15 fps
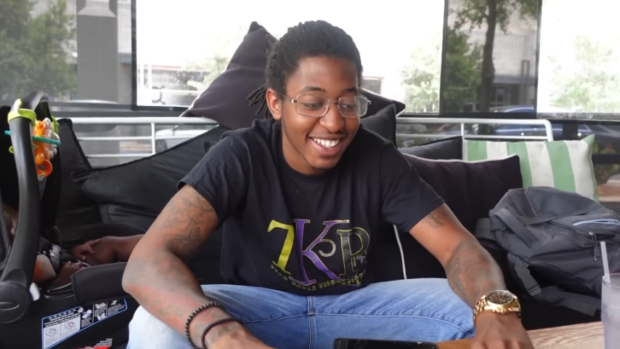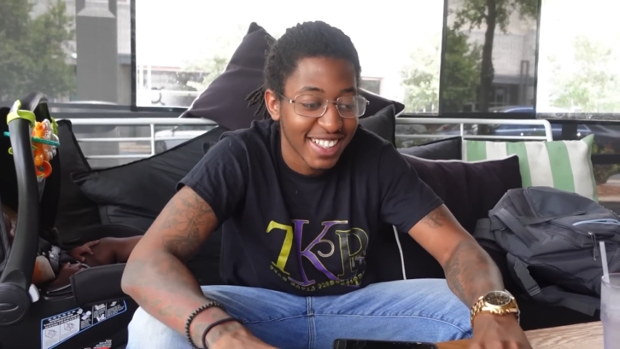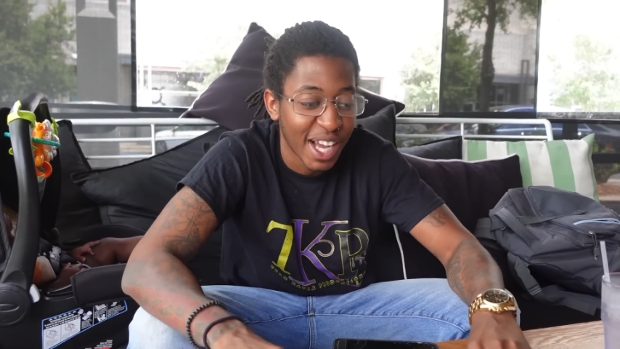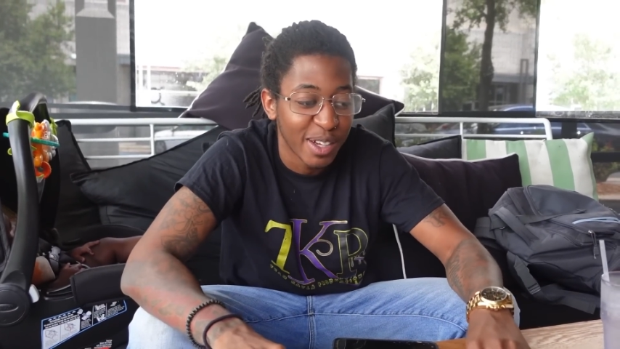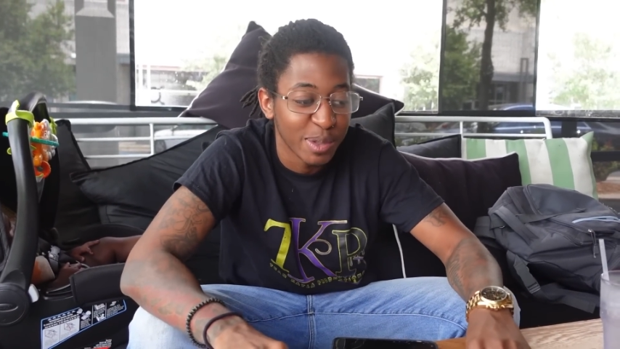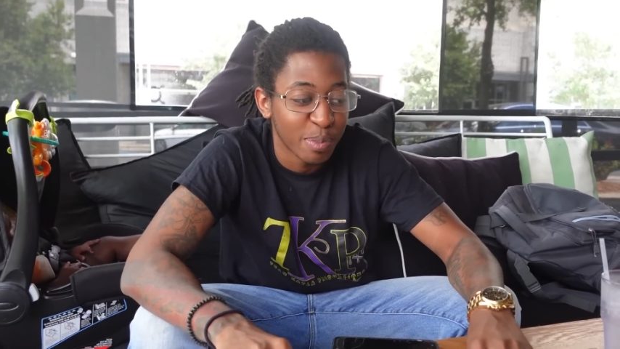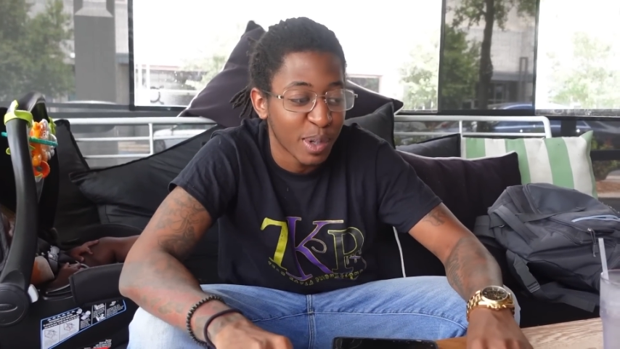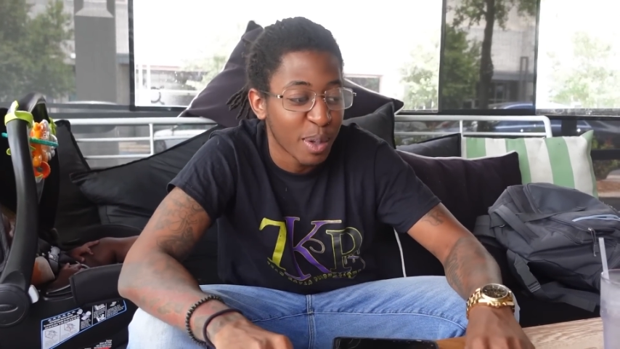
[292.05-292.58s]

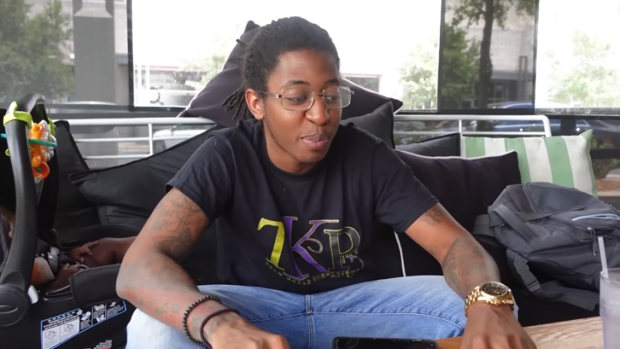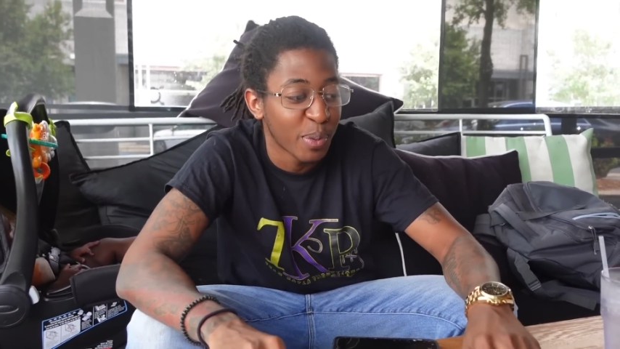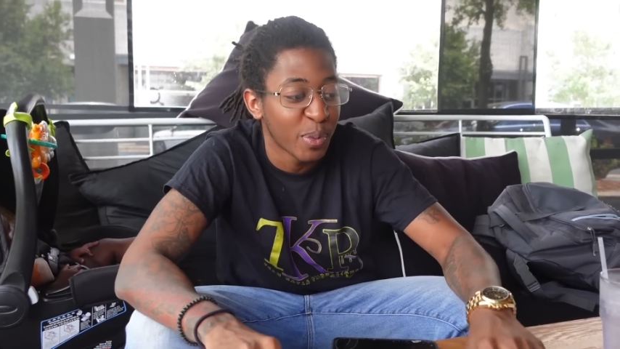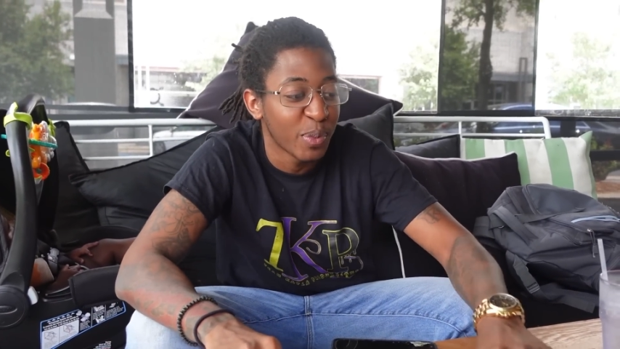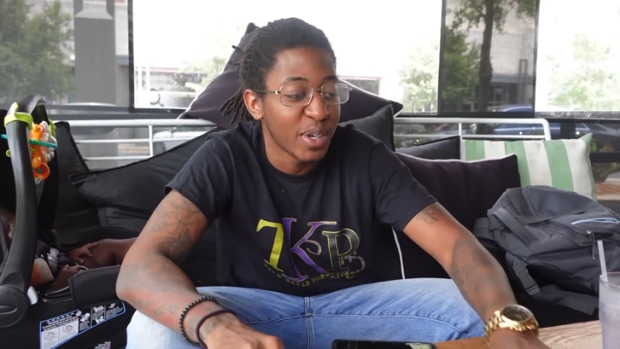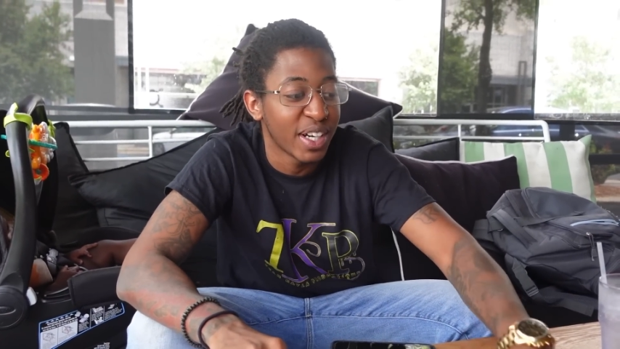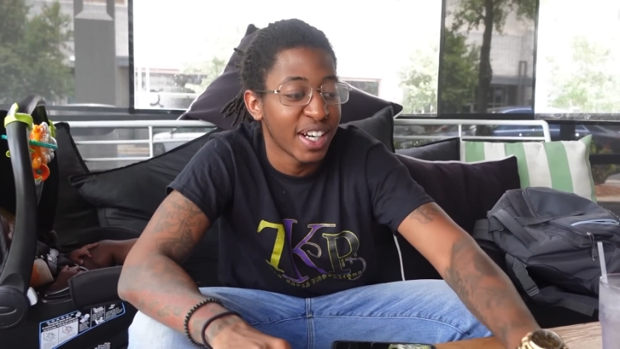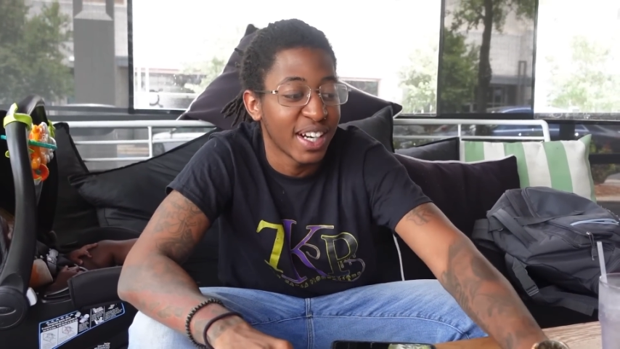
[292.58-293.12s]
I was bumping
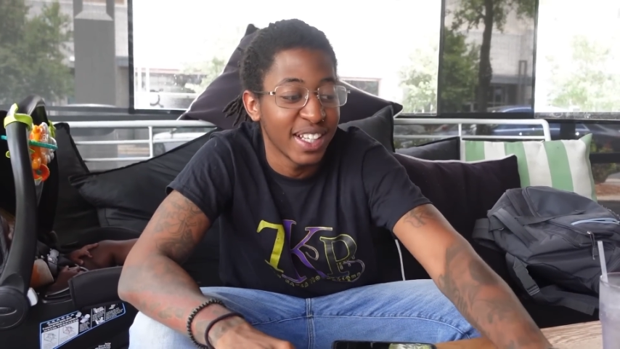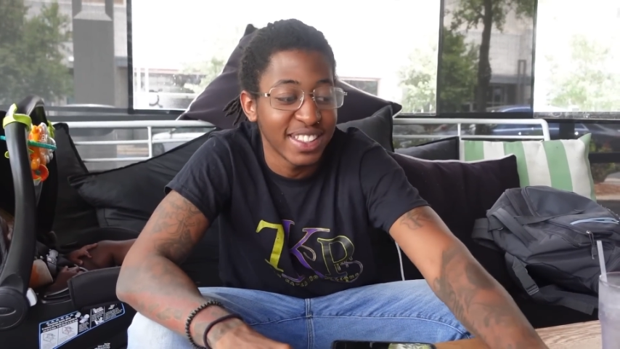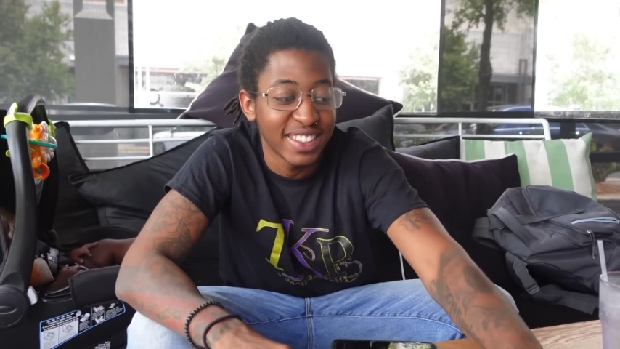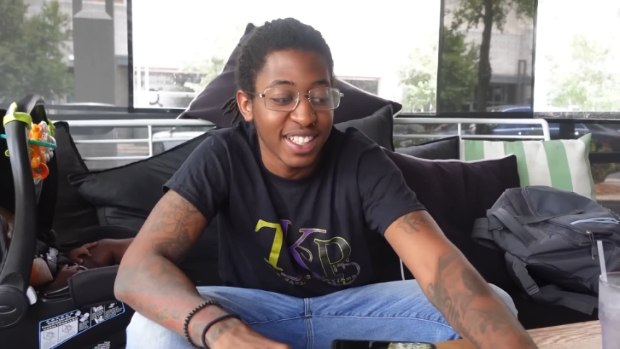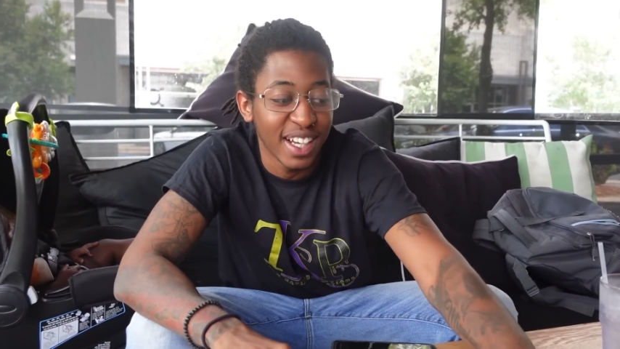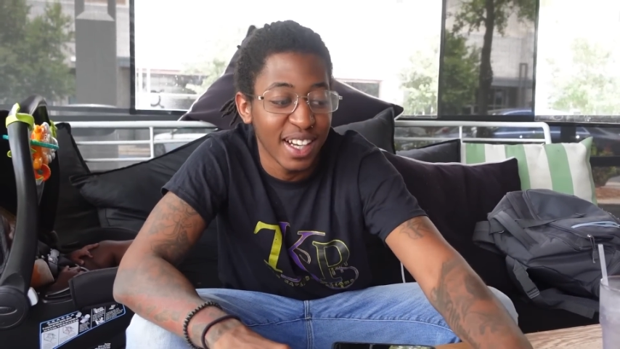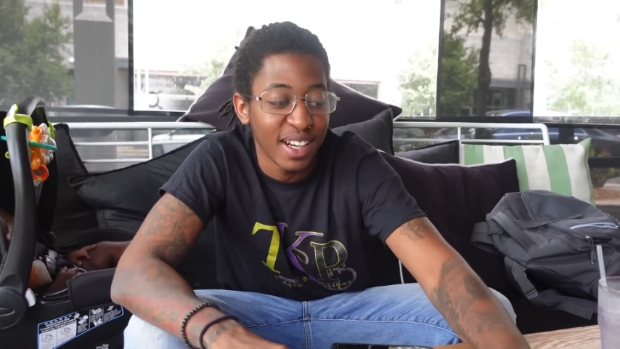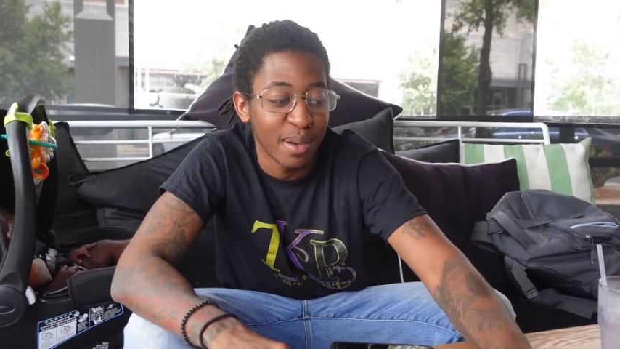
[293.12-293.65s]
with it, and this
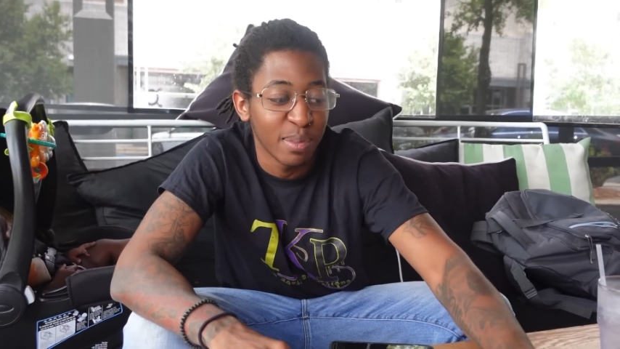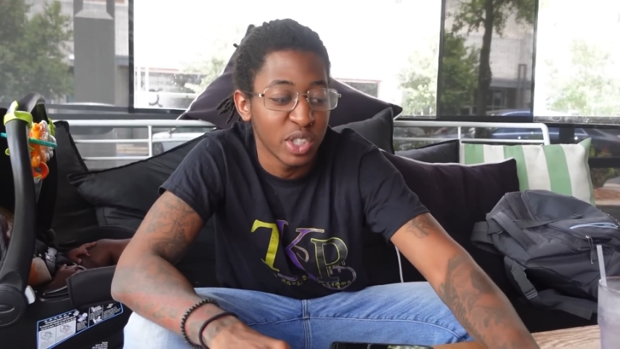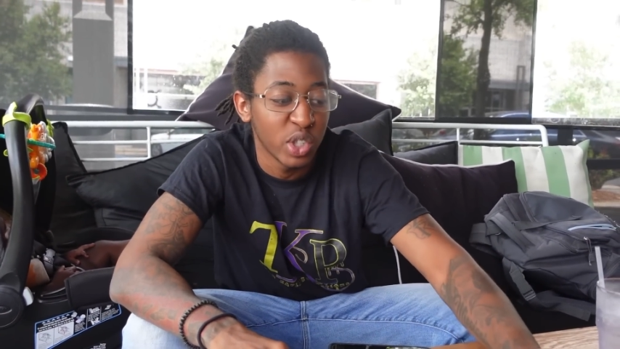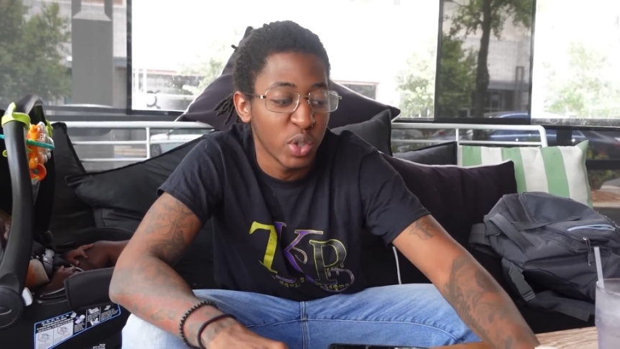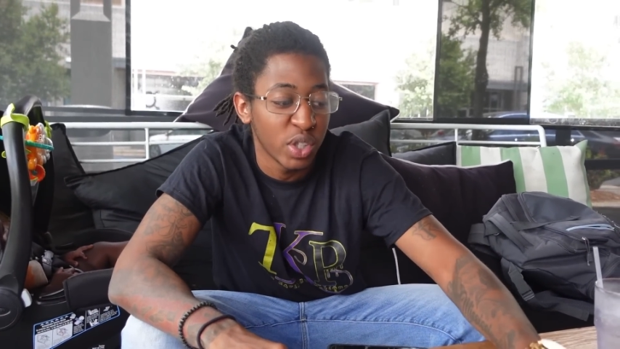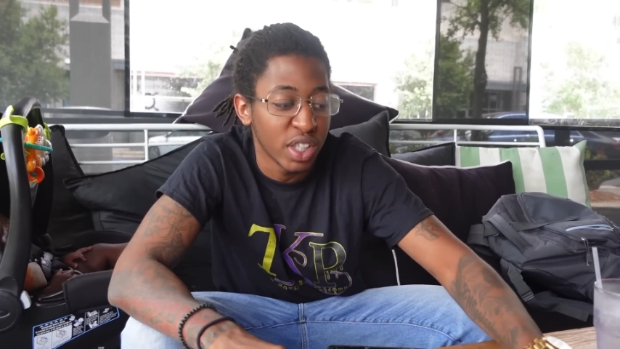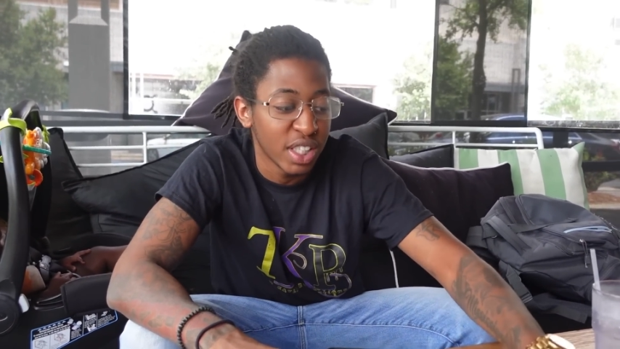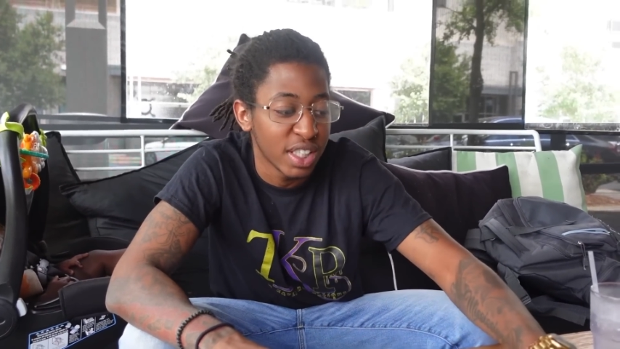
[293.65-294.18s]
time I'm gonna
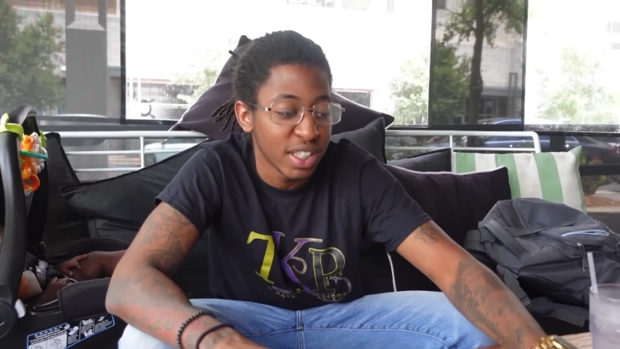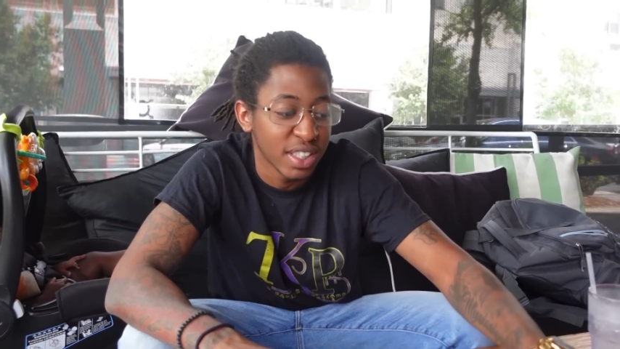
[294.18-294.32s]
do the.